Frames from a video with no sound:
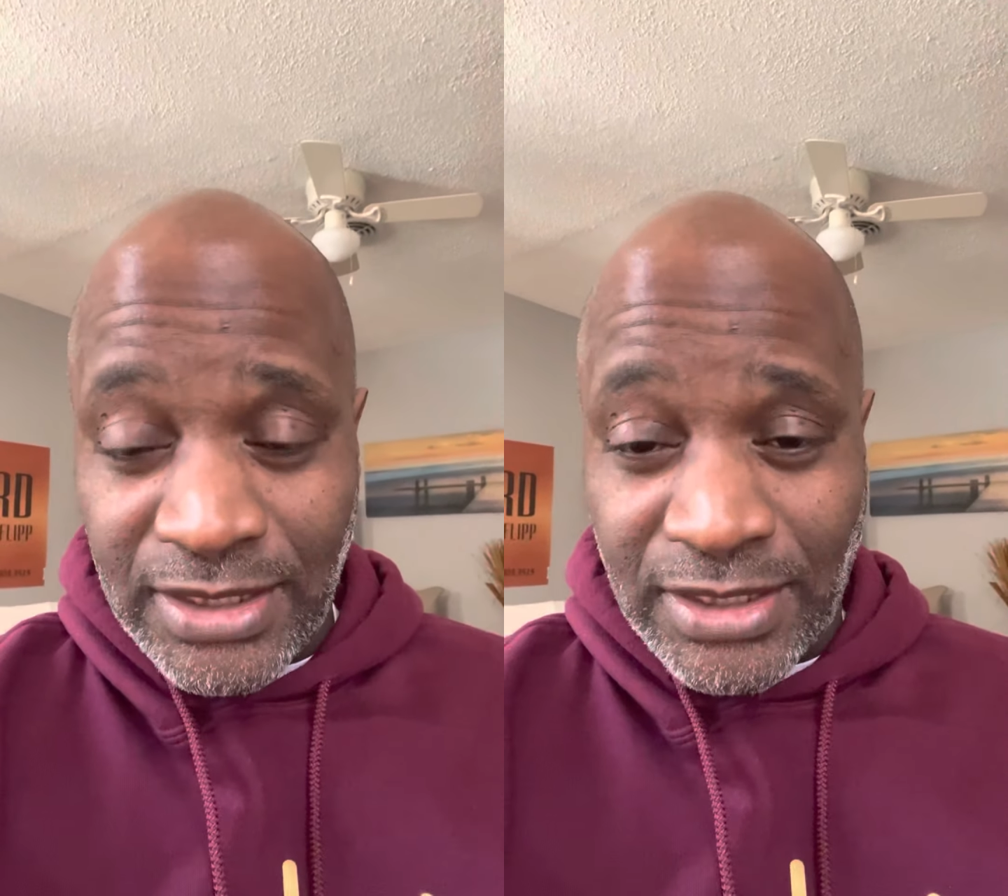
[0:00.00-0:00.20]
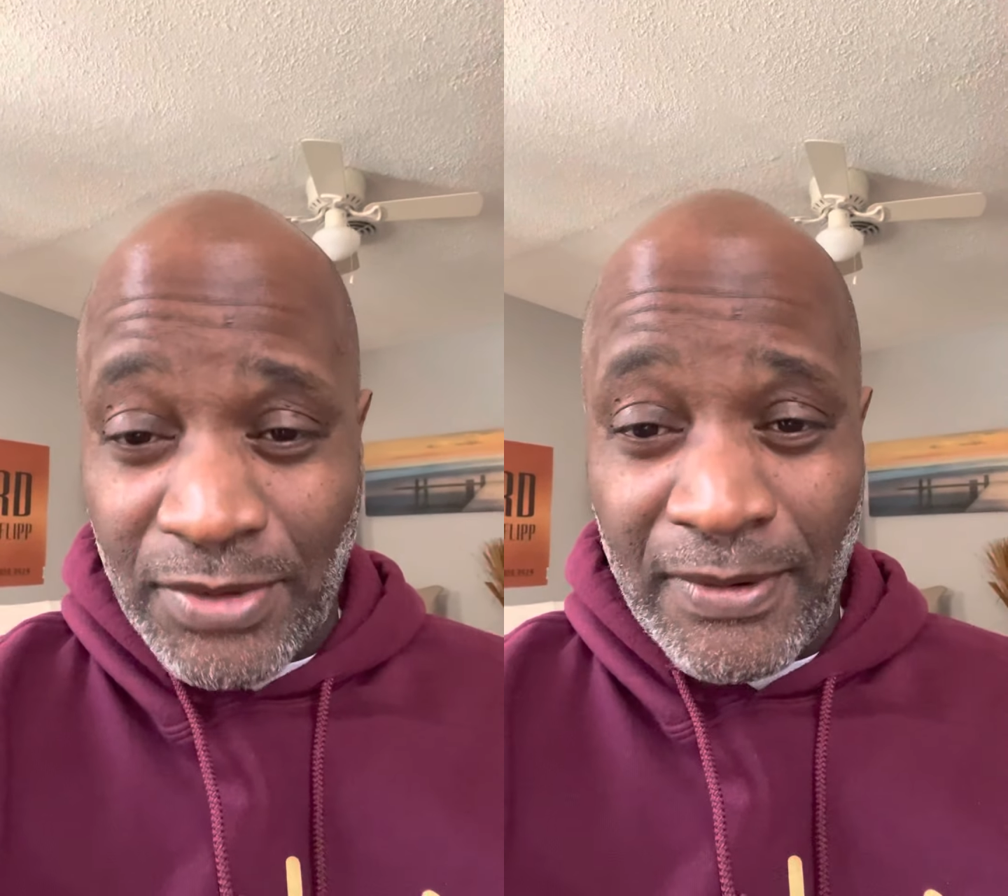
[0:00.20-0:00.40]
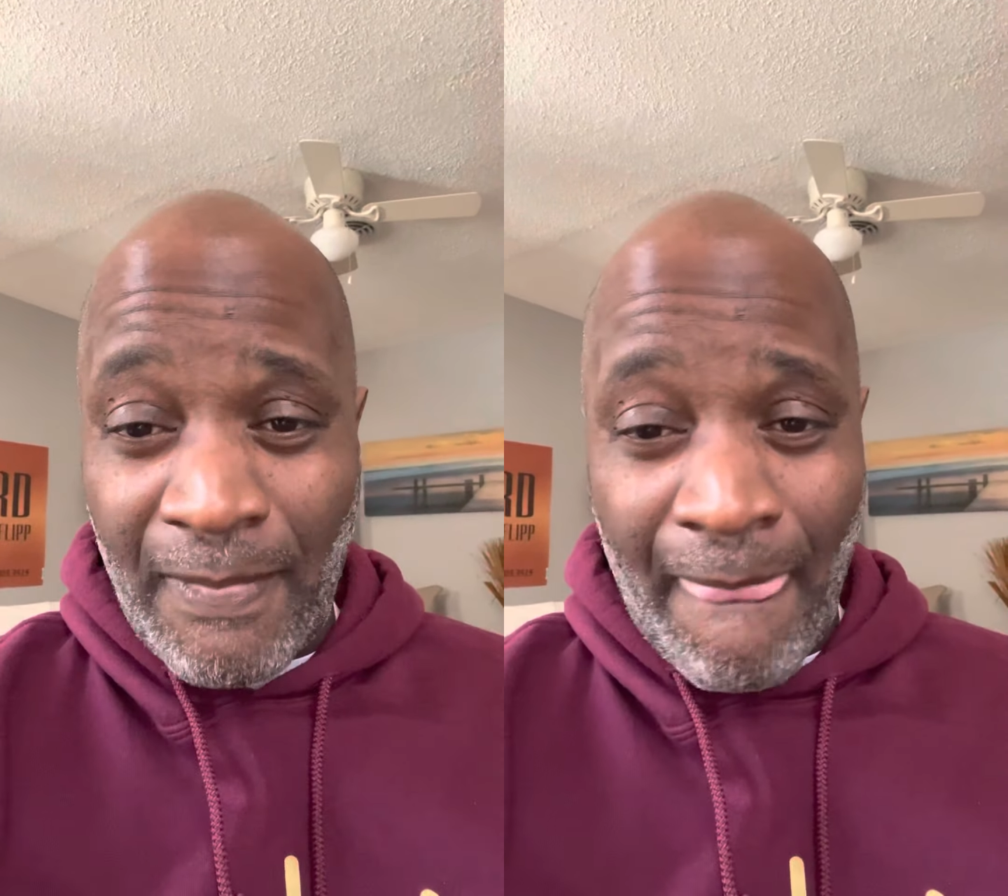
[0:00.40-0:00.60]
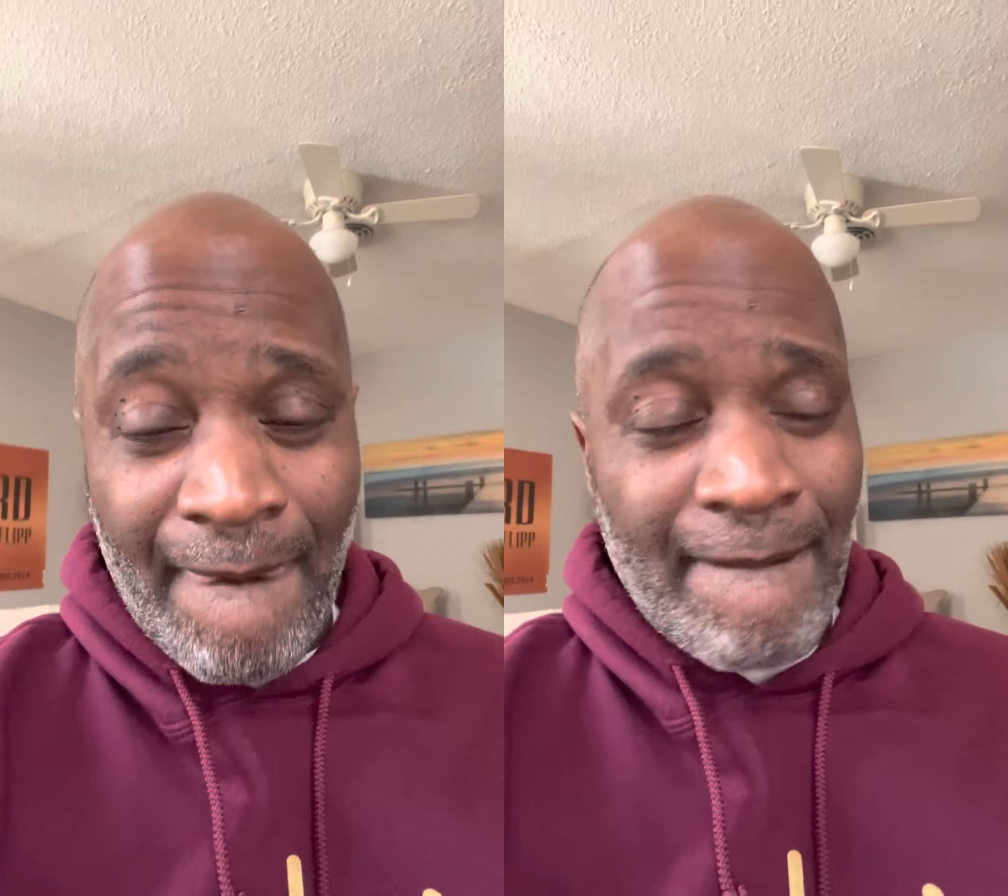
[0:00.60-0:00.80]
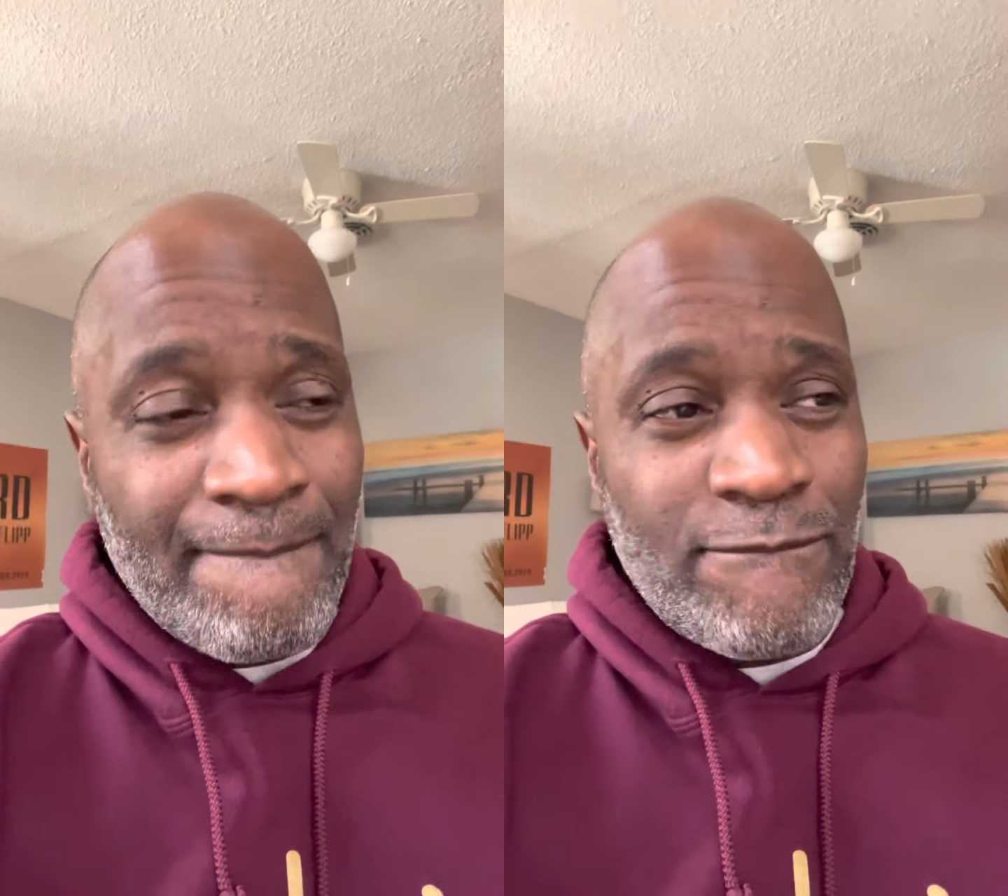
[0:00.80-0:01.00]
So
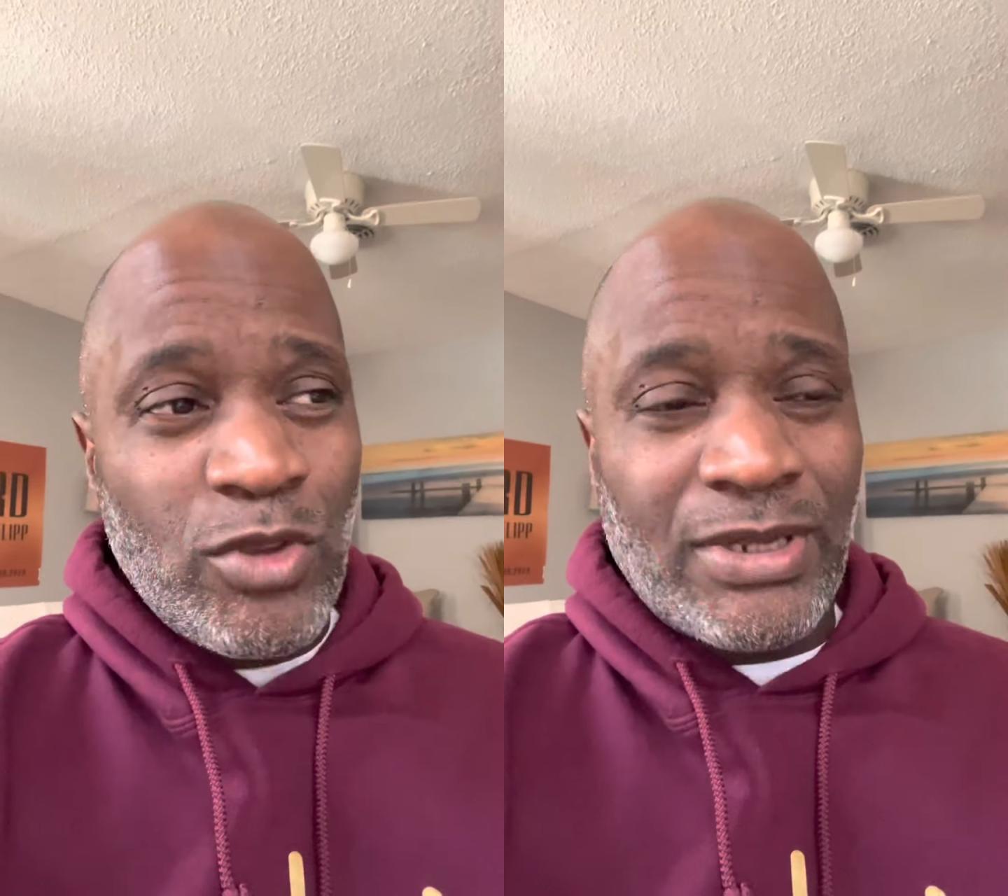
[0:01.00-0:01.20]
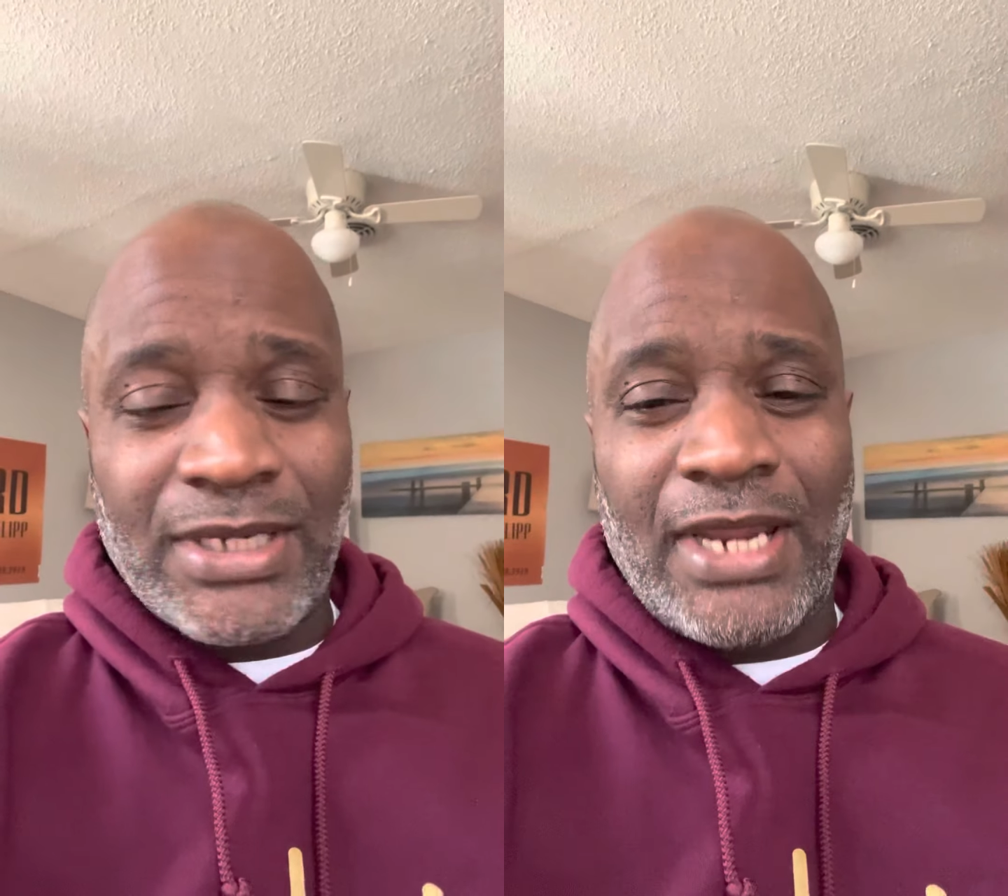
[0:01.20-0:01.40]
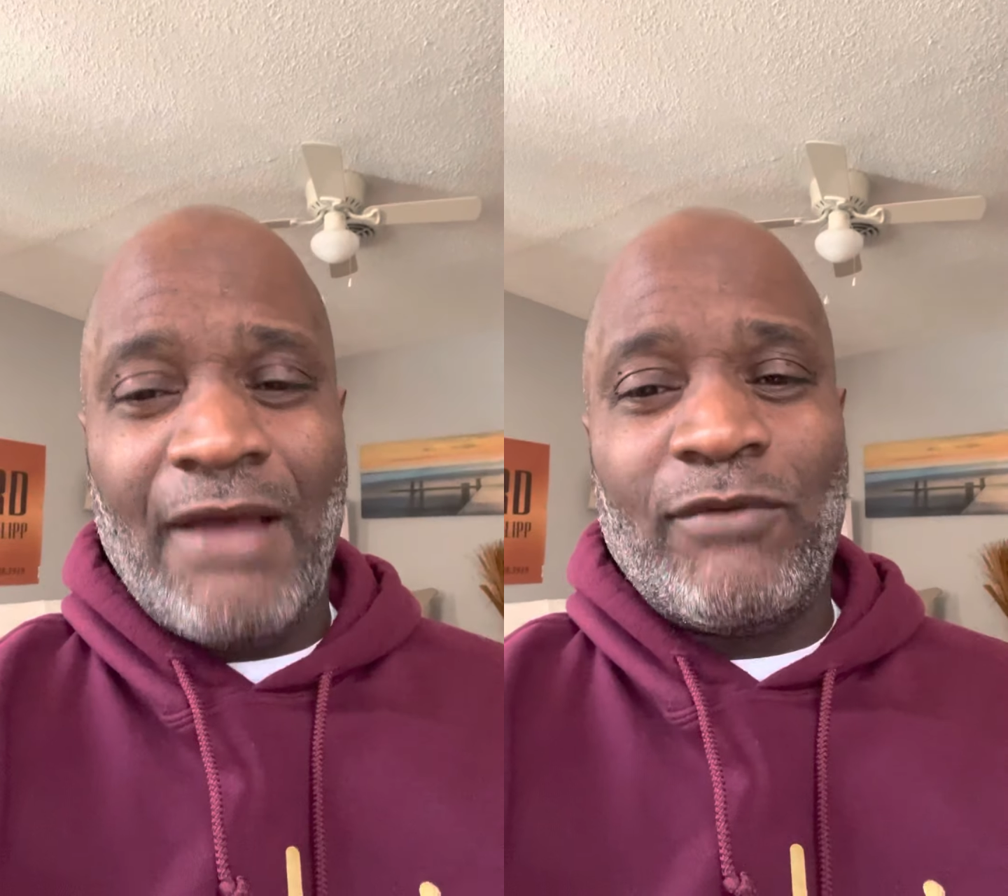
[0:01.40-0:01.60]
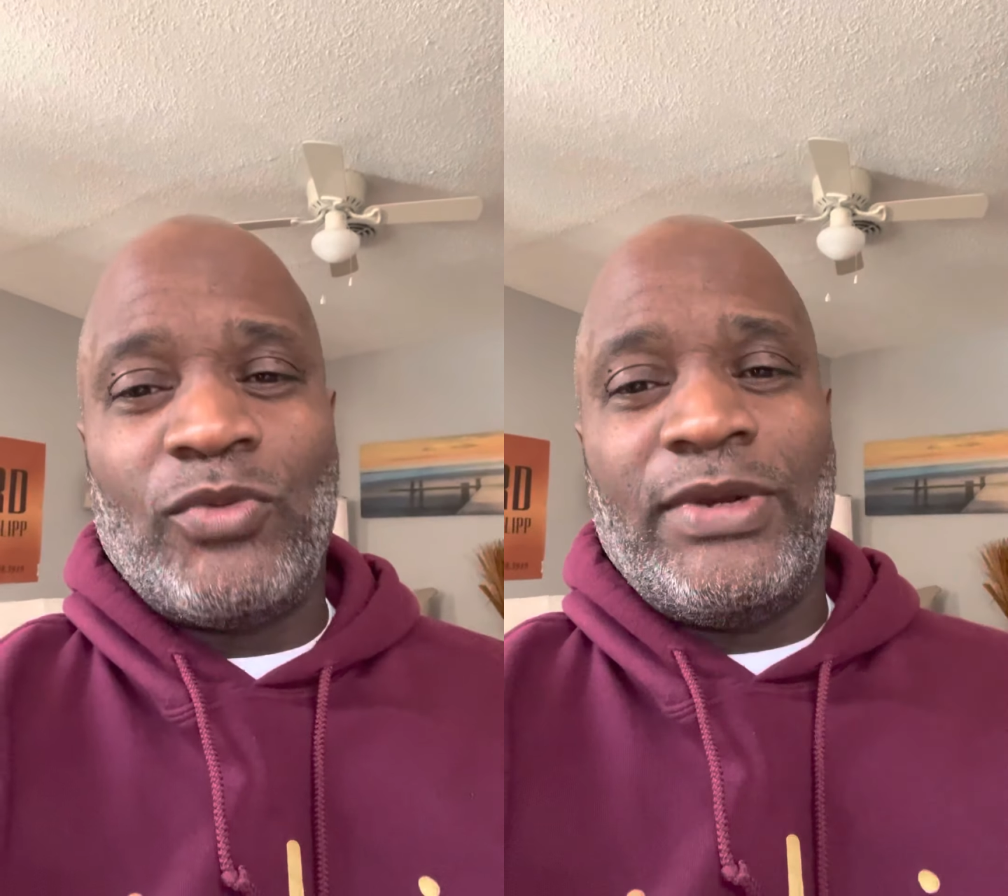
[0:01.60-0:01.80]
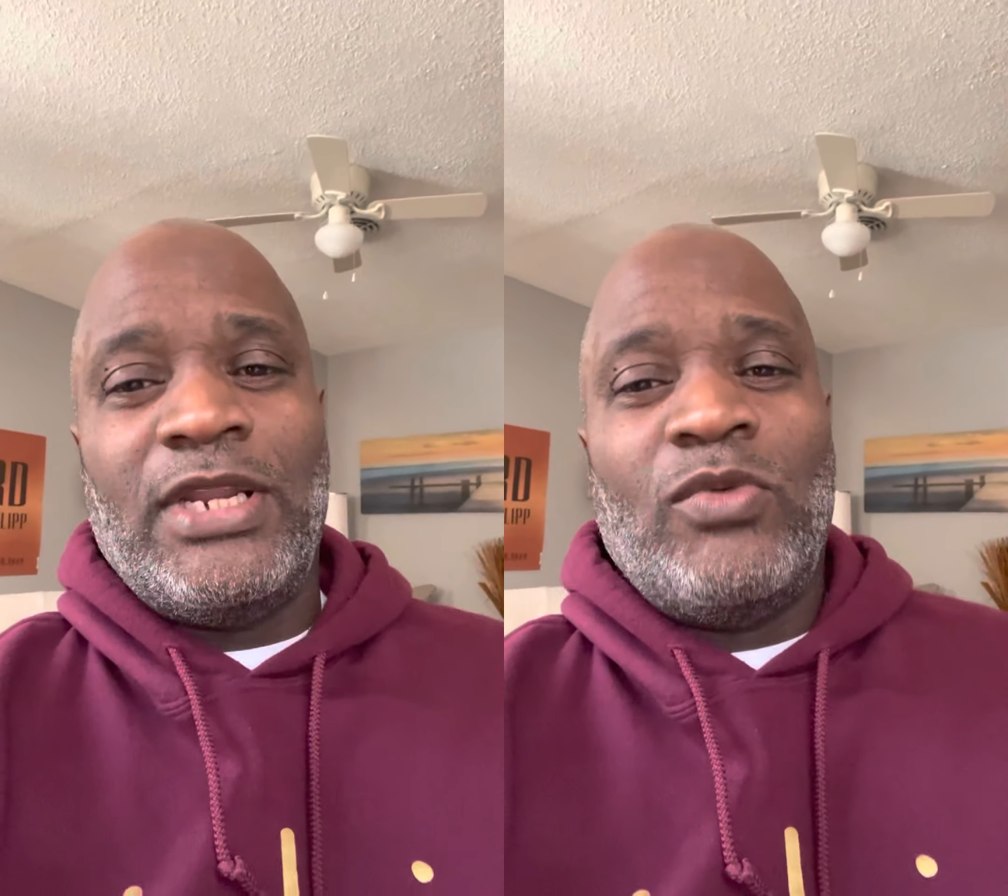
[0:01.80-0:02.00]
you could never really,